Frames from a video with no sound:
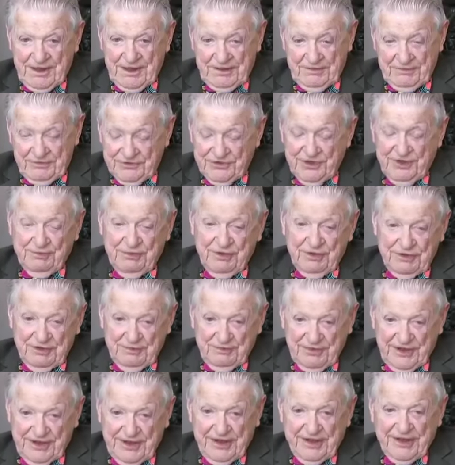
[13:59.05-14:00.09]
I was able
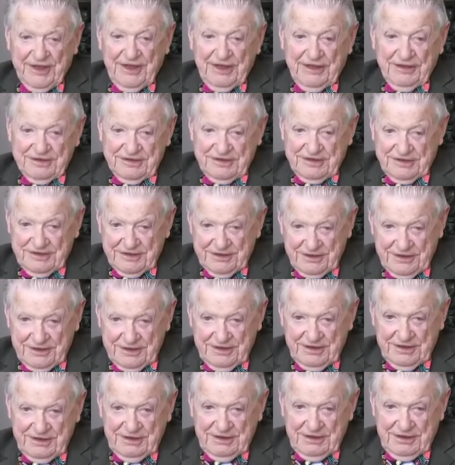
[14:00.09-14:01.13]
to back out
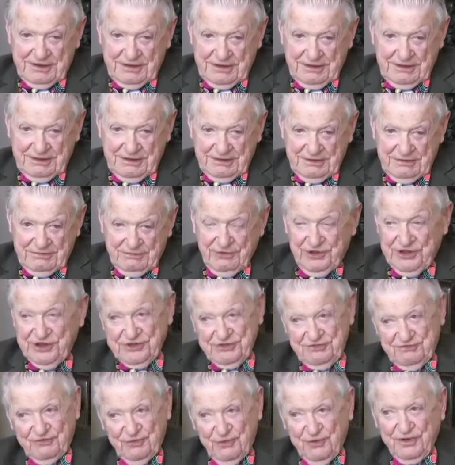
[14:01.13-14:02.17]
the uh,
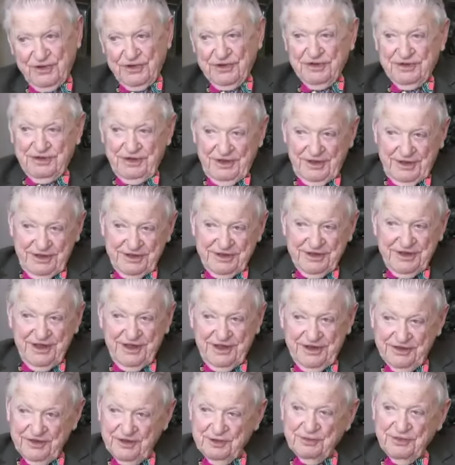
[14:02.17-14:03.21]
reason for it, and it
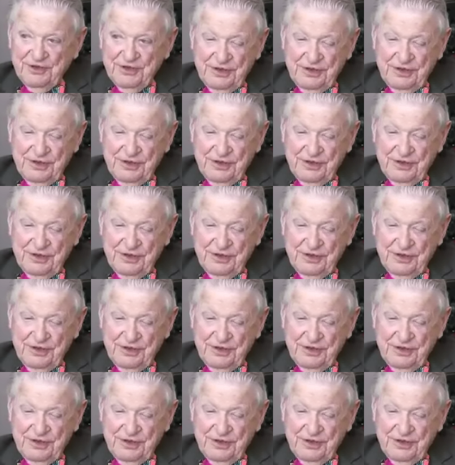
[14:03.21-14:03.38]
had to